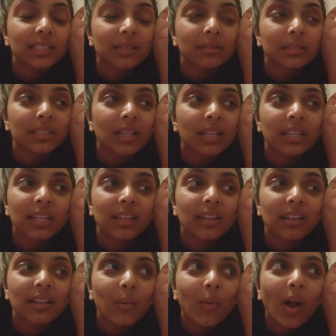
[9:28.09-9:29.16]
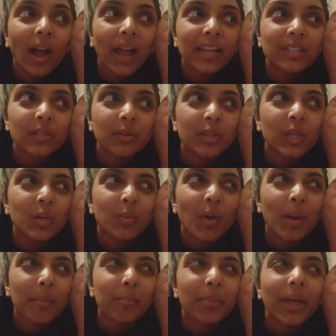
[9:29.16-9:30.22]
It was like, why don't you
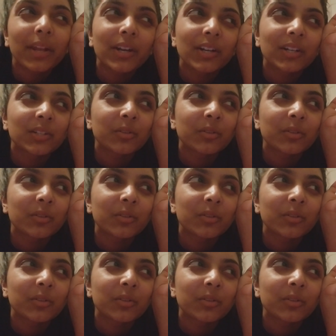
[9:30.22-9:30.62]
want better?